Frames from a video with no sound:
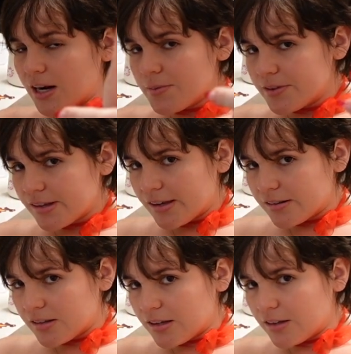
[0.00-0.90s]
my name is
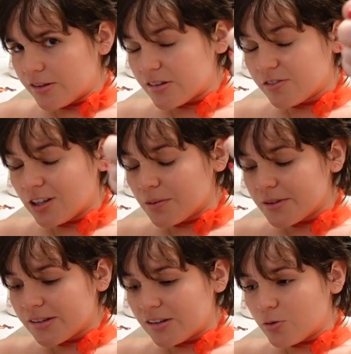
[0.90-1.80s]
Casey. This is
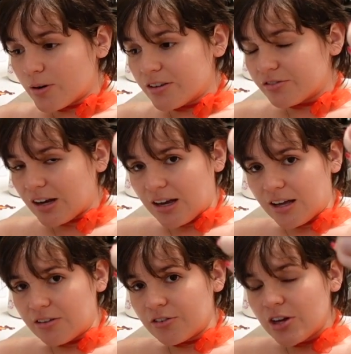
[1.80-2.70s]
Vlogmas Day
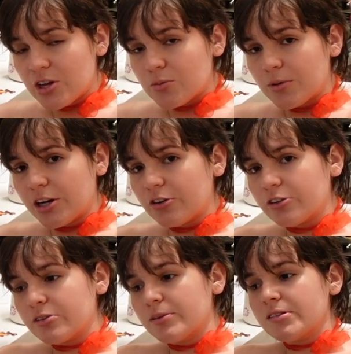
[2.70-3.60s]
25. Merry
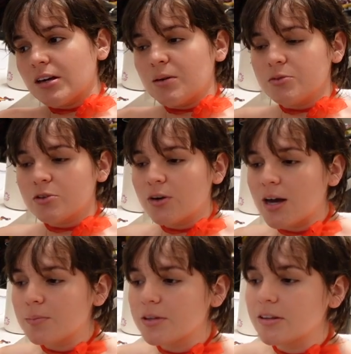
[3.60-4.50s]
Christmas. I am so
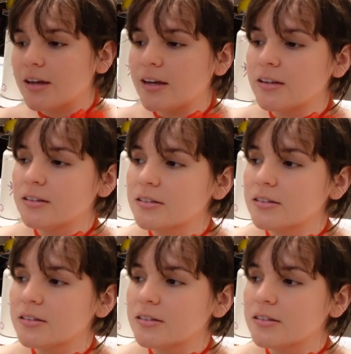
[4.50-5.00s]
happy that